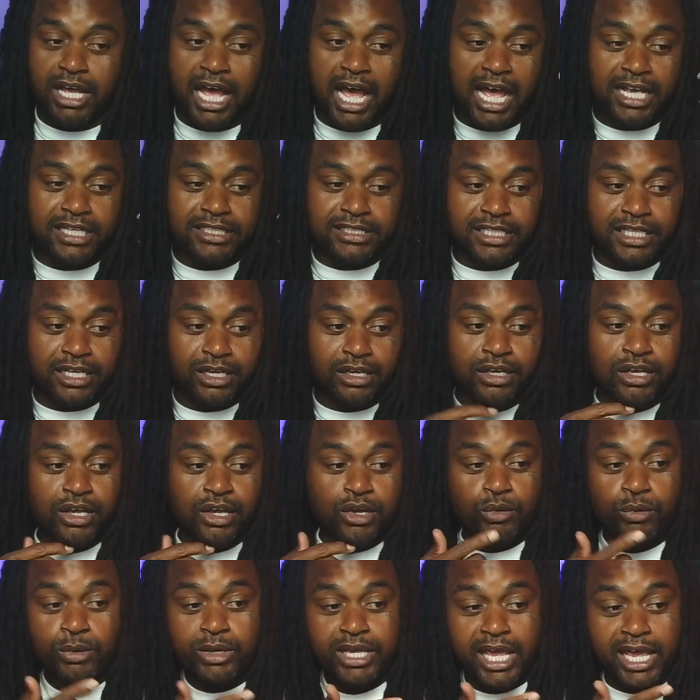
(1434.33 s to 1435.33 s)
God said
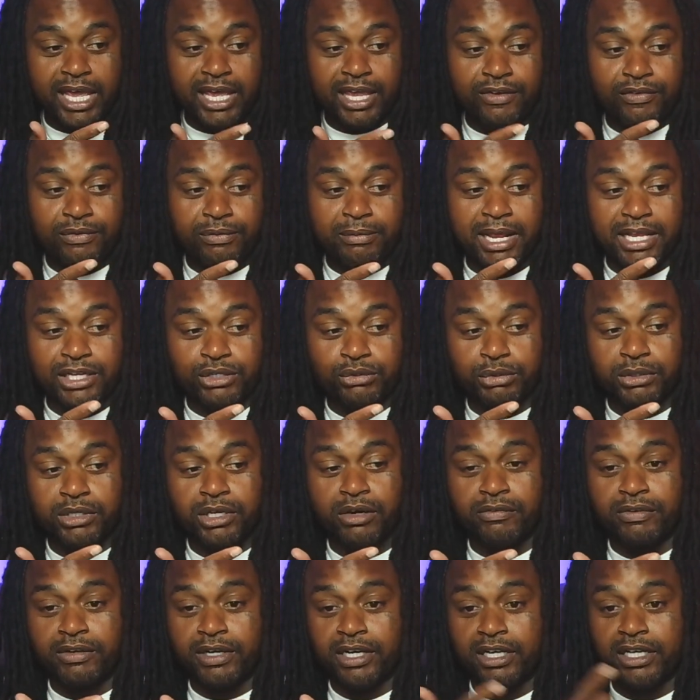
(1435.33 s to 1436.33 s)
we can't eat from that tree
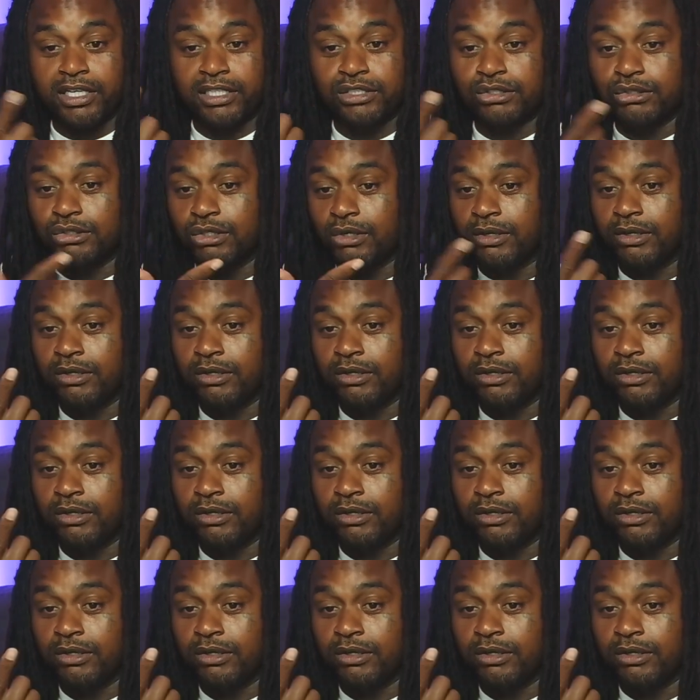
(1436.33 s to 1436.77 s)
over there because